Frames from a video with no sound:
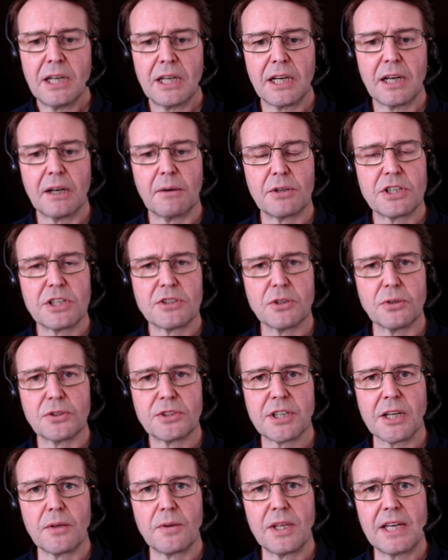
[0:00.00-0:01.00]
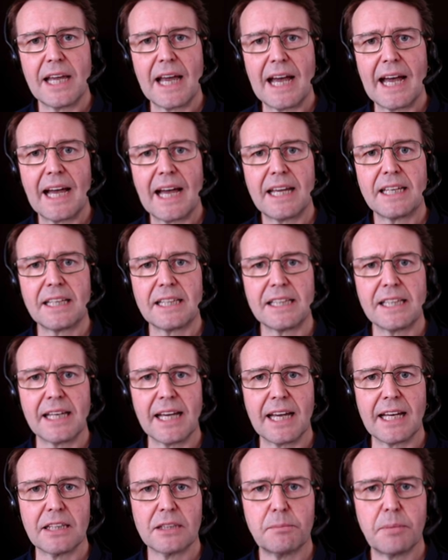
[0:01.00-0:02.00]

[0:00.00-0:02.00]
uh, which is also the AEL